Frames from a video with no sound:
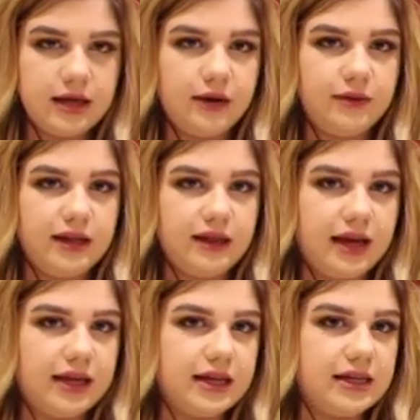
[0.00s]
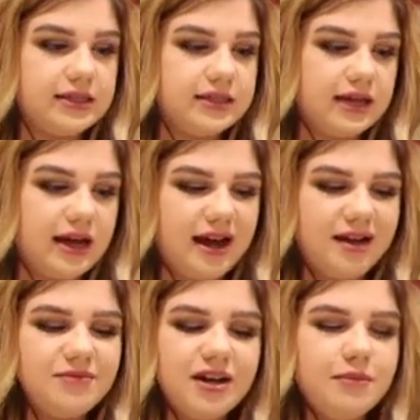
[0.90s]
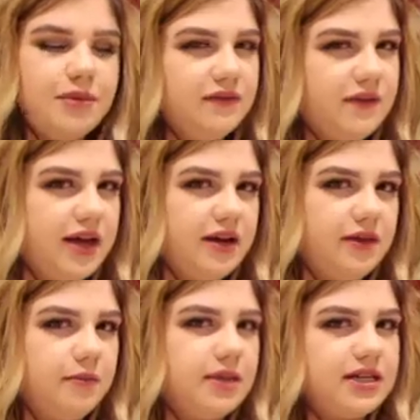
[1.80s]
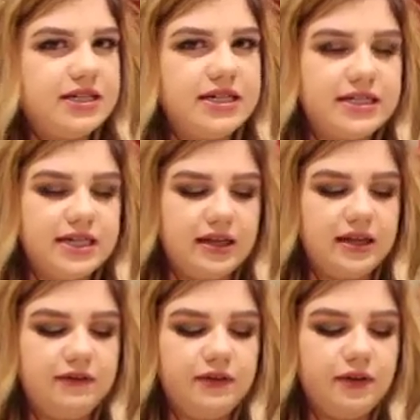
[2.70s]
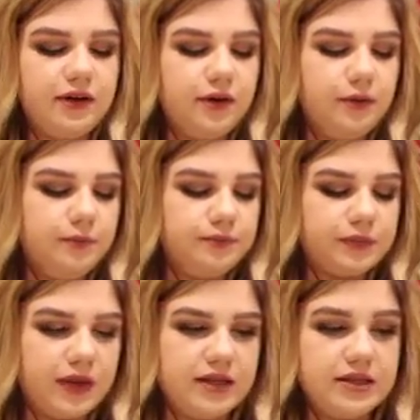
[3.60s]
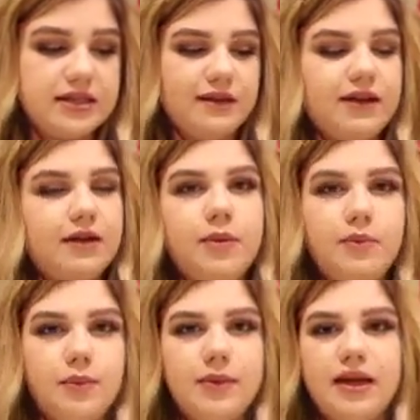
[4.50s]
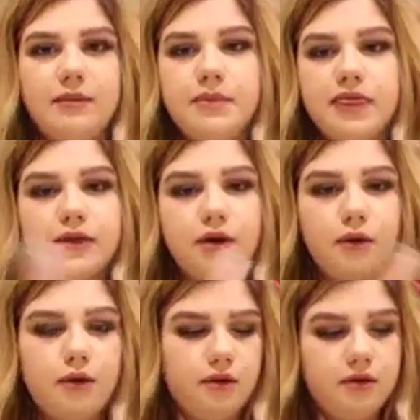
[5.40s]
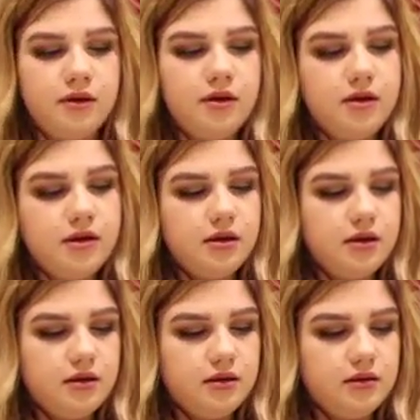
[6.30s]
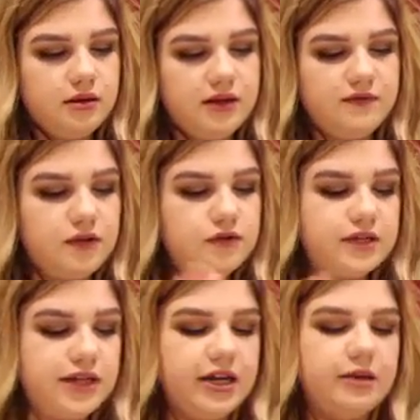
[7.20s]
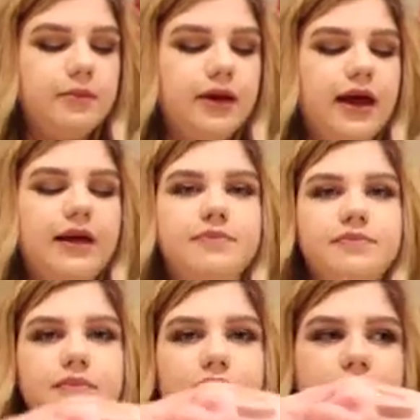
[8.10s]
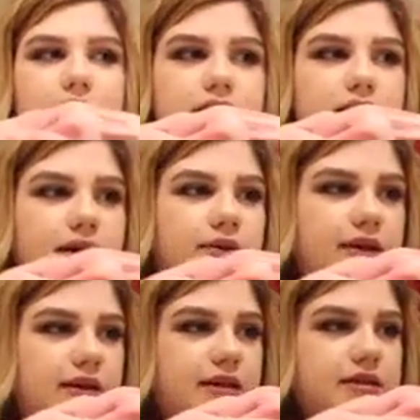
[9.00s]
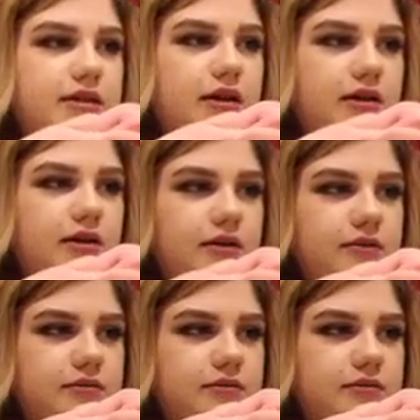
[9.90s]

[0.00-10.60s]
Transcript: I really like it. I'm not a big fan of the minty tingly feel though. It does have like a peppermint menthol infused in it, but I really like the color.